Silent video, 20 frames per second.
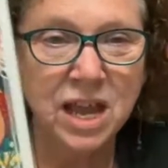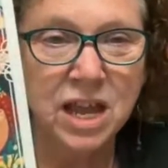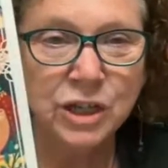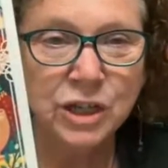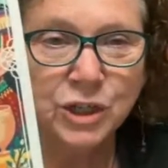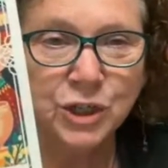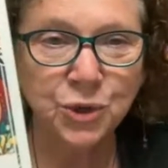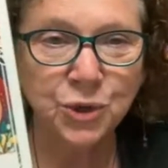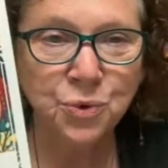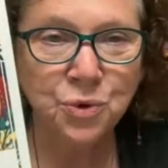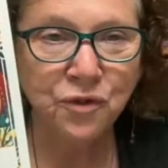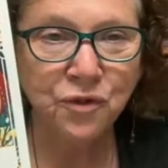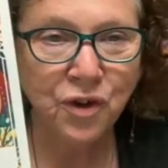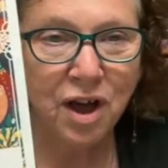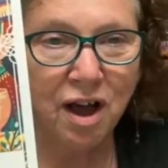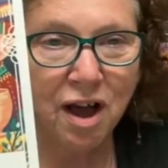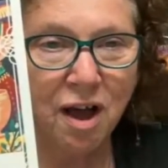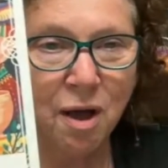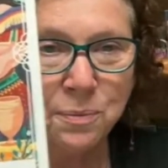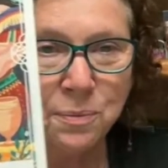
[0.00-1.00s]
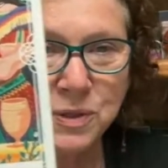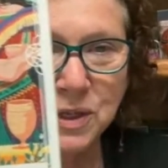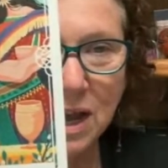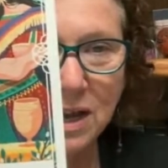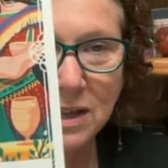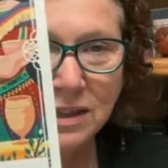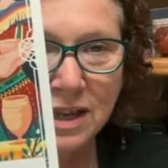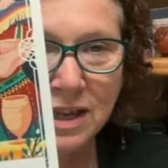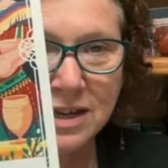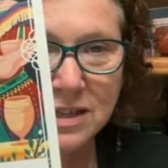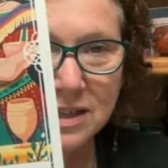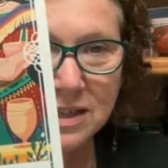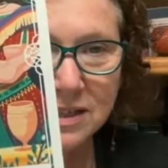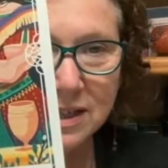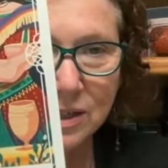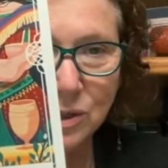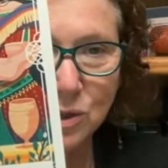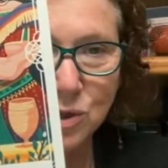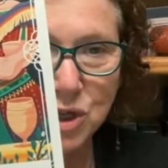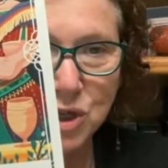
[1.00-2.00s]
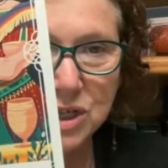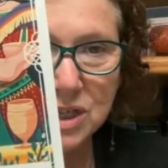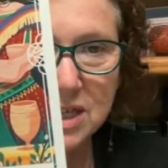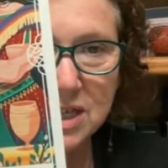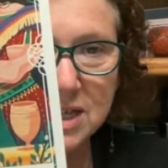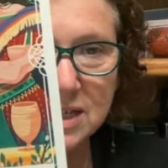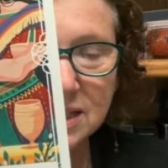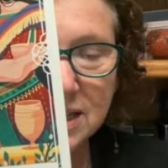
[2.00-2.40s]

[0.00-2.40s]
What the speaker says: Two of Cups. I like this energy. This